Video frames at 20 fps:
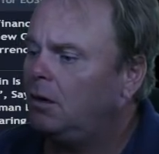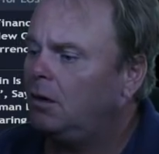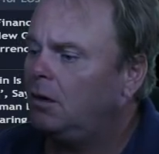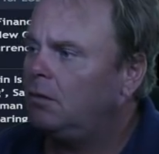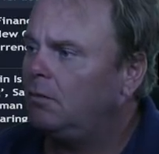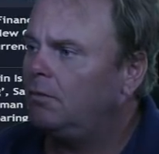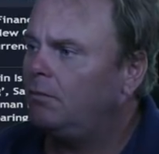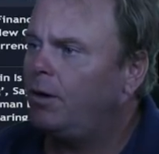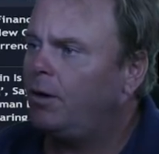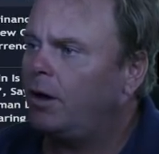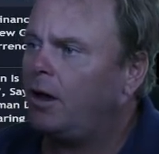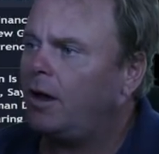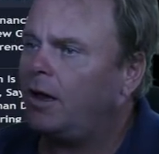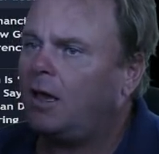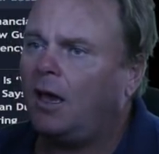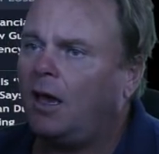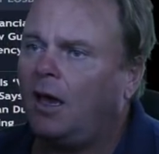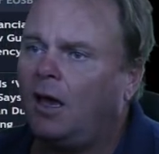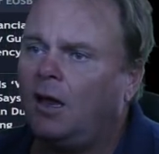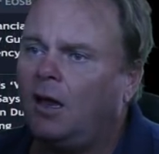But I
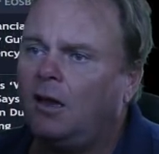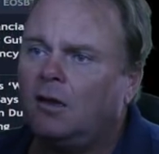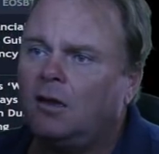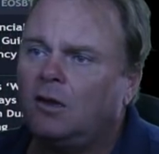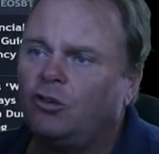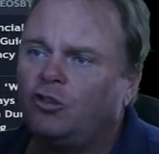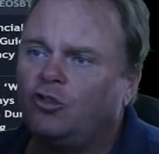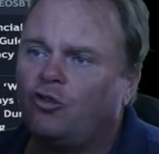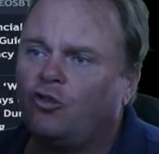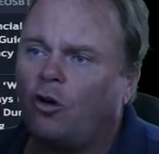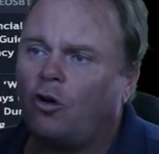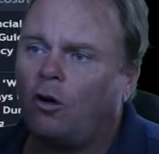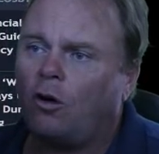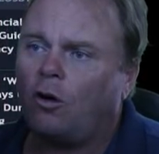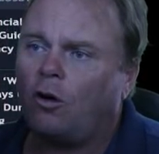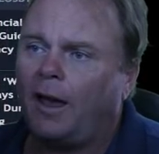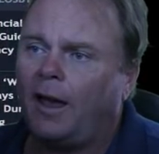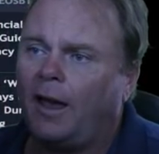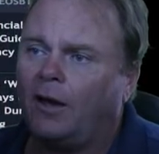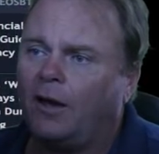can drop
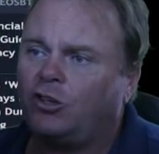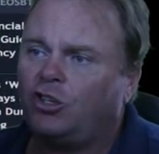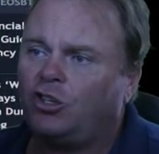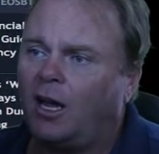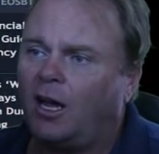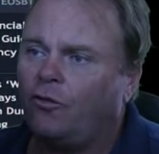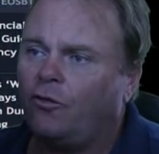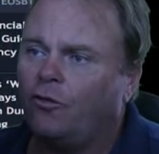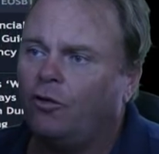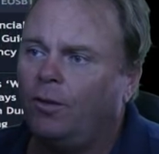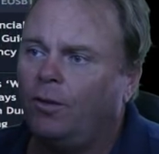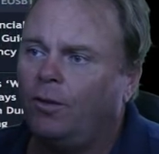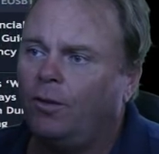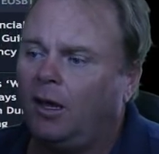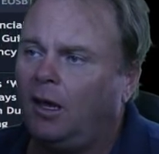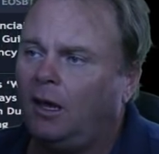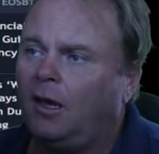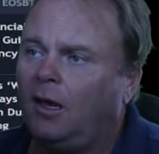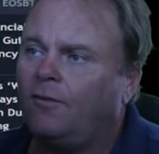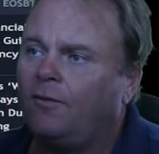our chat group
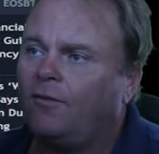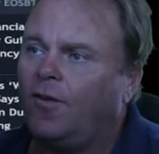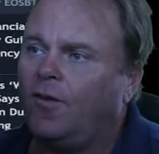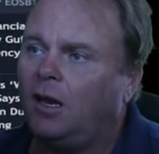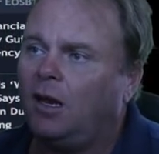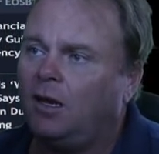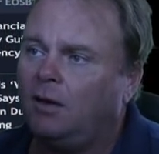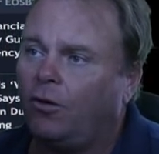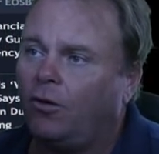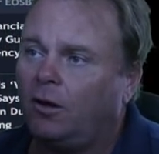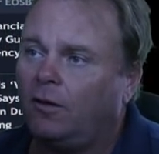here for anybody that